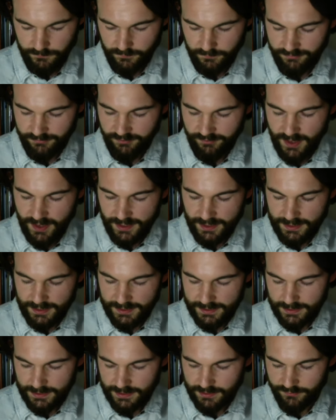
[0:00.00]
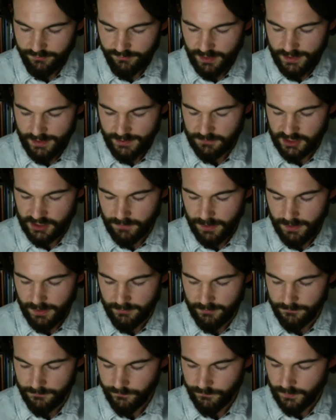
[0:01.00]
Finally, a divine
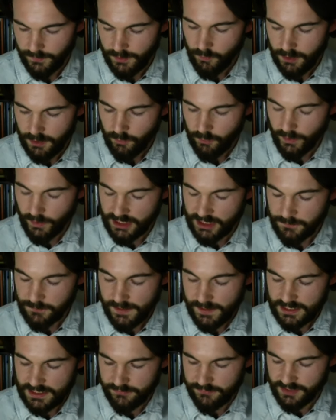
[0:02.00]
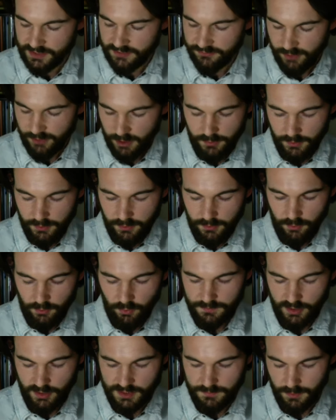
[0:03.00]
smile when he speaks of his father
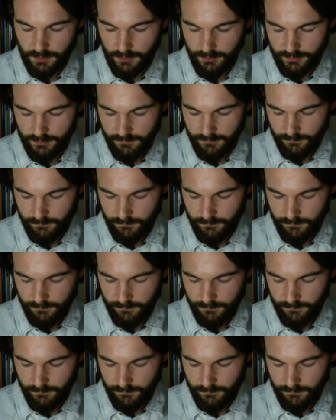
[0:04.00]
or his mother,